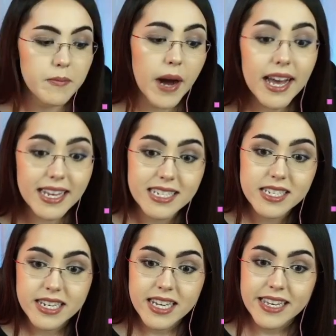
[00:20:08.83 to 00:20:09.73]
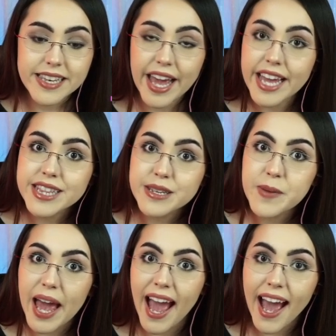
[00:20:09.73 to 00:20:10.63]
But
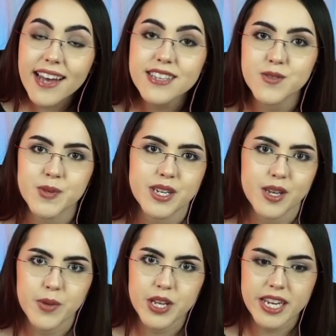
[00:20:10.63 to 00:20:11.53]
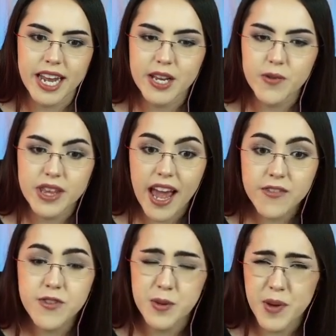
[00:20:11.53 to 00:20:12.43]
Caleb has been communicating with
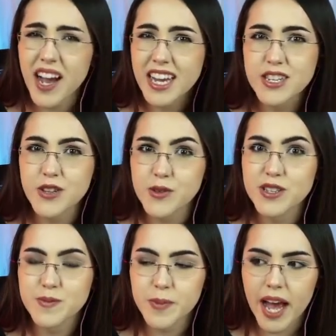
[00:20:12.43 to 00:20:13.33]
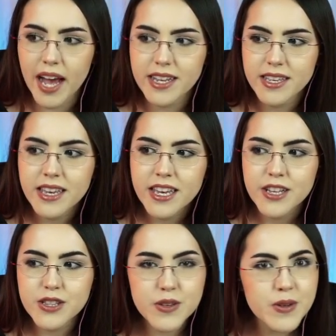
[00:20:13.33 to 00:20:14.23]
Everett behind Luna's back.
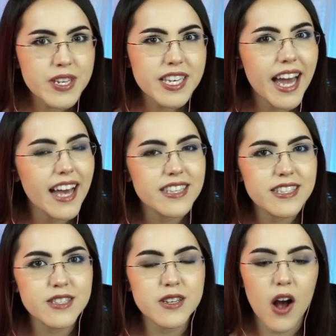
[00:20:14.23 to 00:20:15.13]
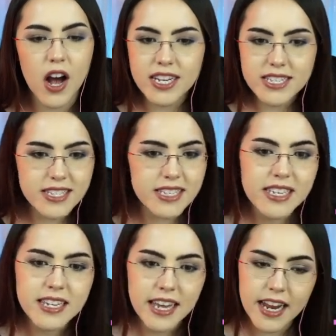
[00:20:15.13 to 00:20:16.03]
Luna has
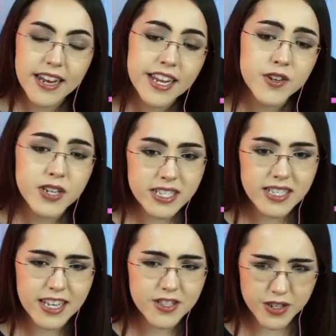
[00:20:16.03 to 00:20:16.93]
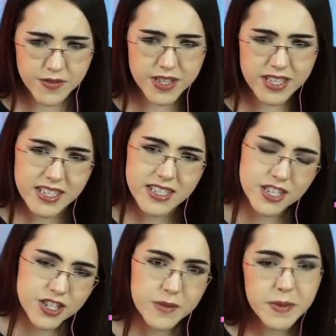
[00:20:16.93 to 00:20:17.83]
honestly, and I criticize her for this
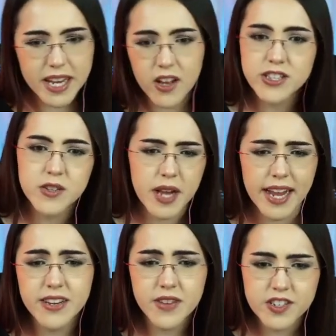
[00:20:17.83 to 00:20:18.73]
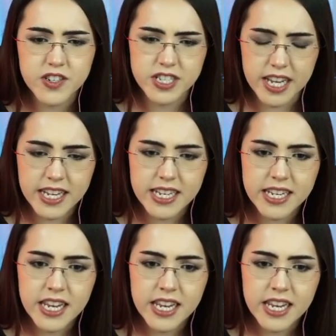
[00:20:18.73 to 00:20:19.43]
decision, but I also kind of understand it.